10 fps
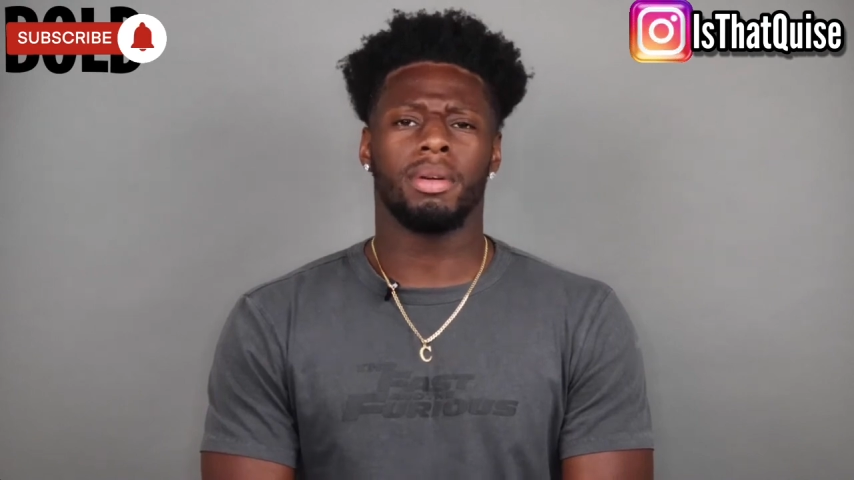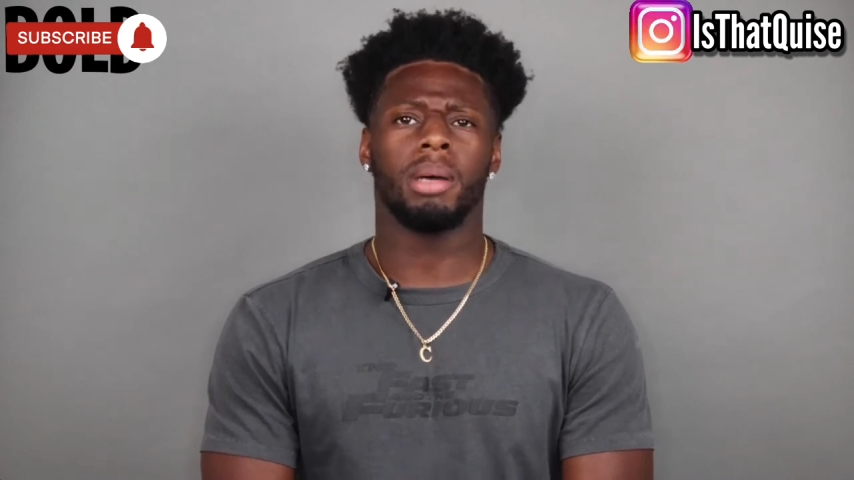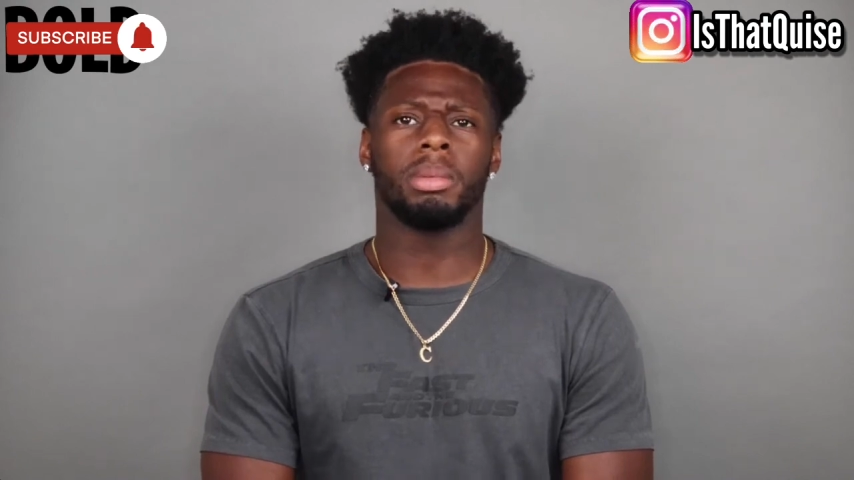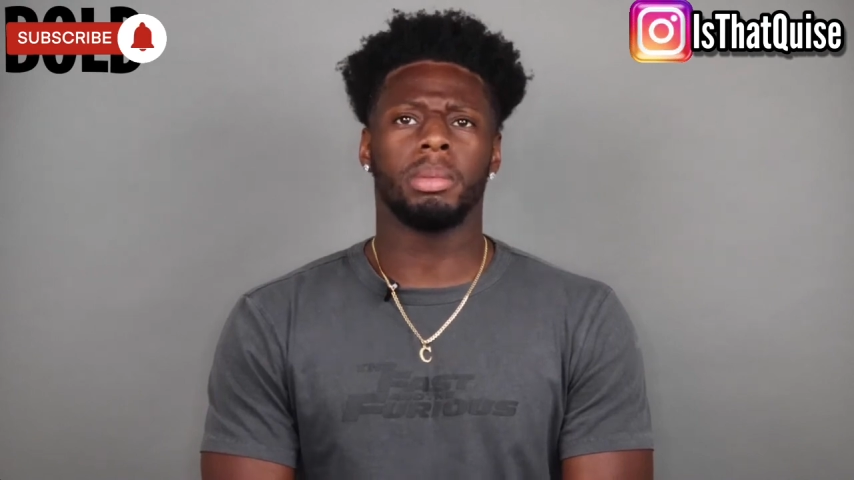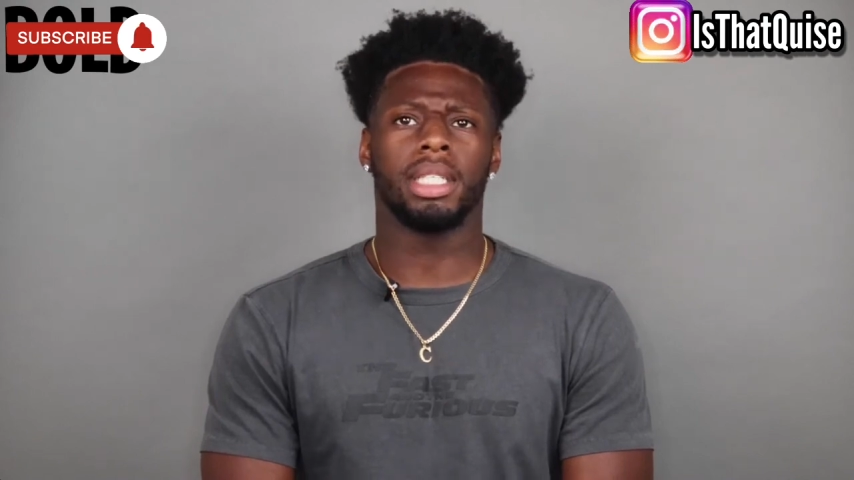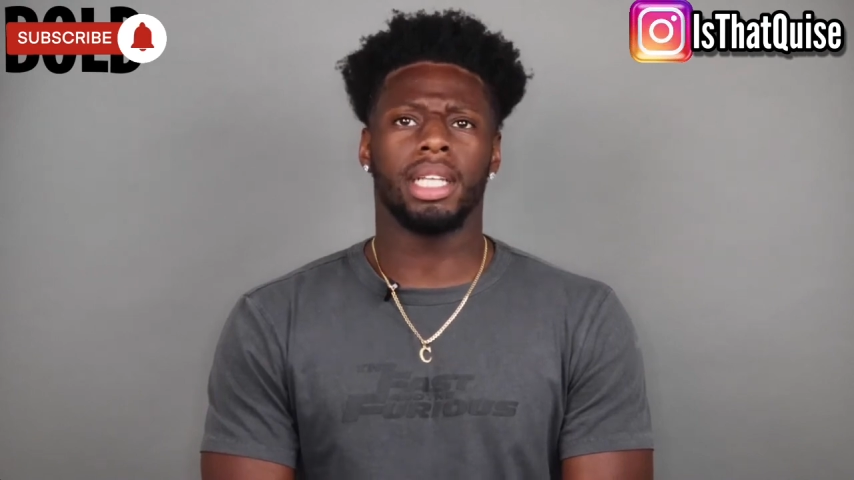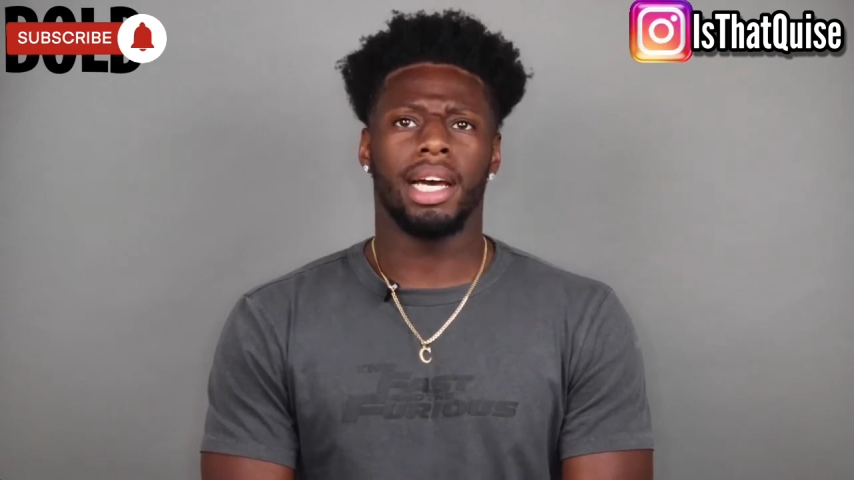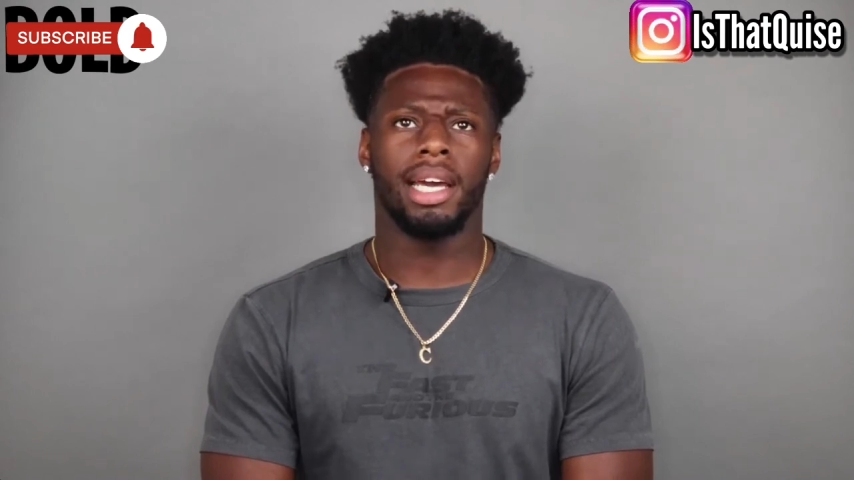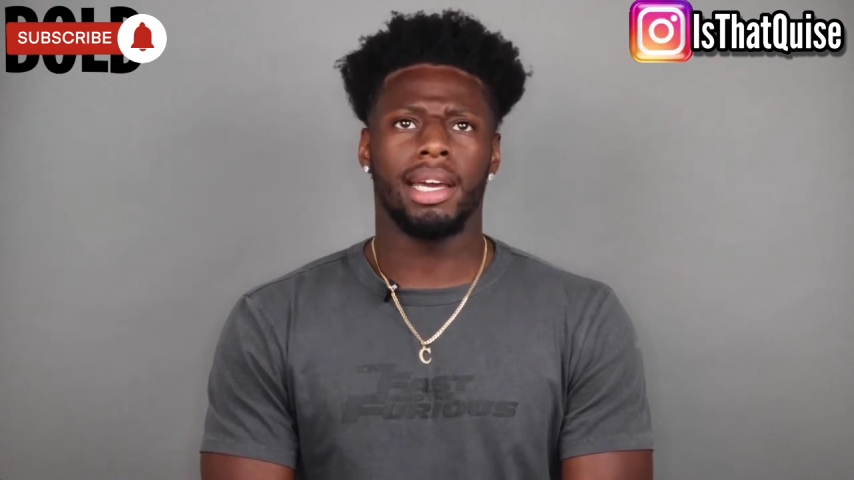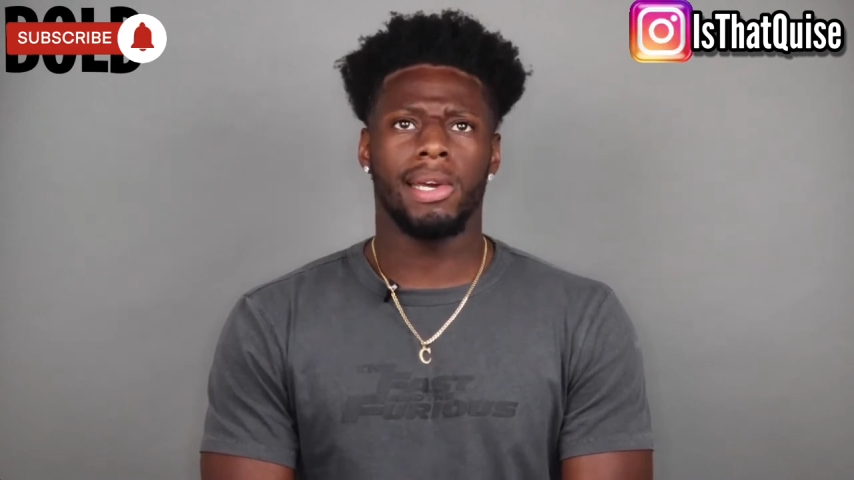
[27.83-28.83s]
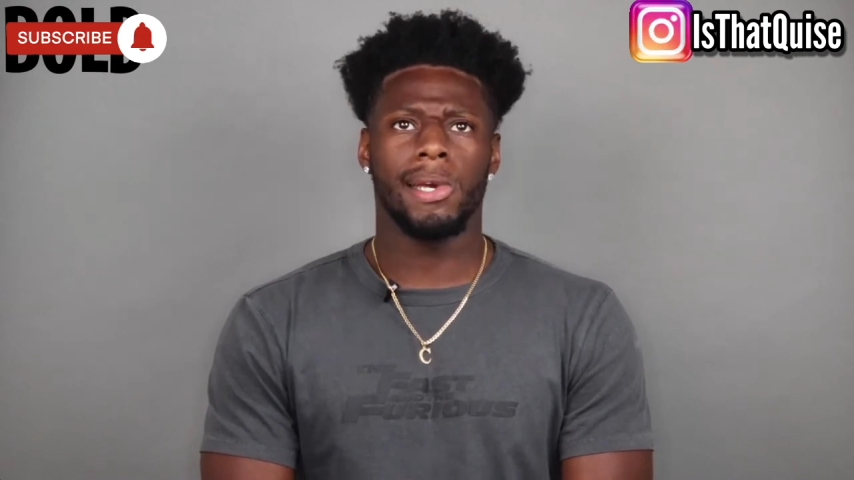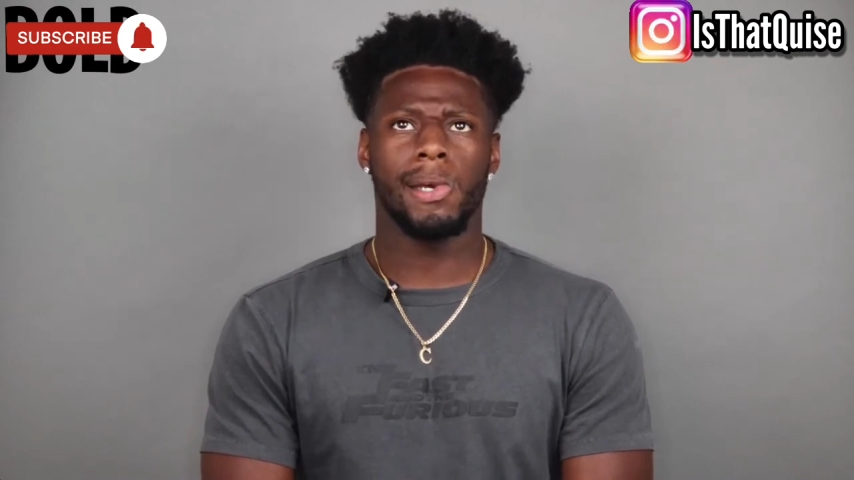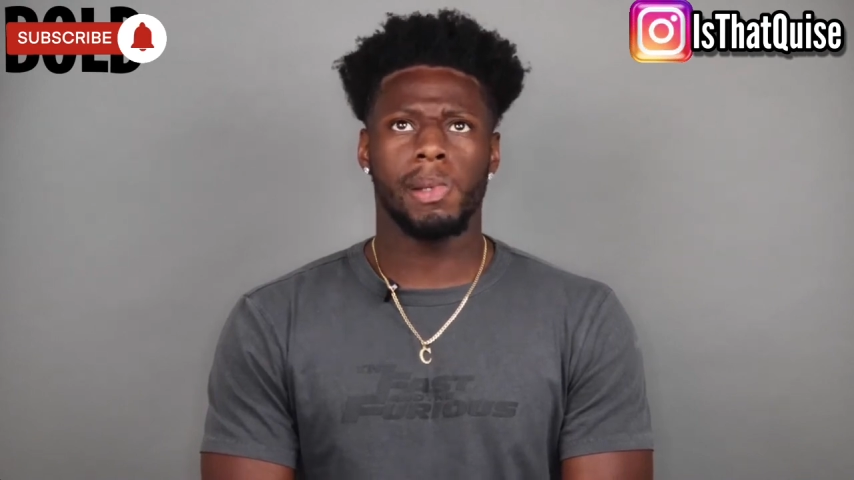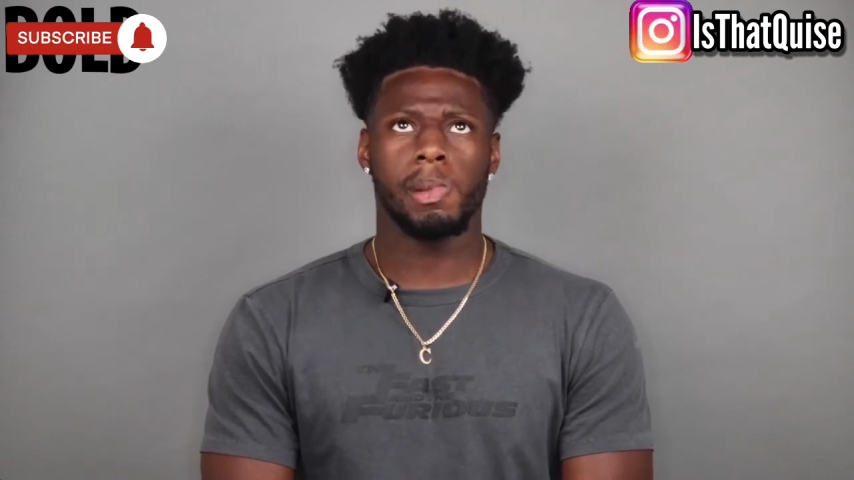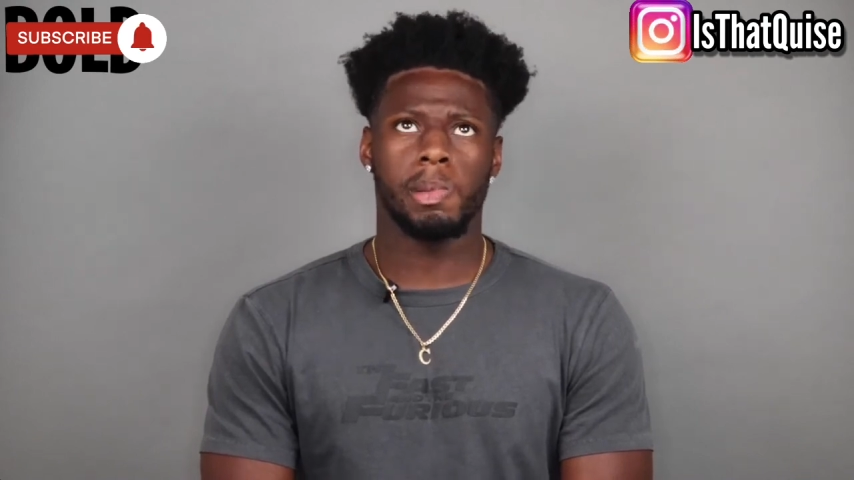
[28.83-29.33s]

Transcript: probably like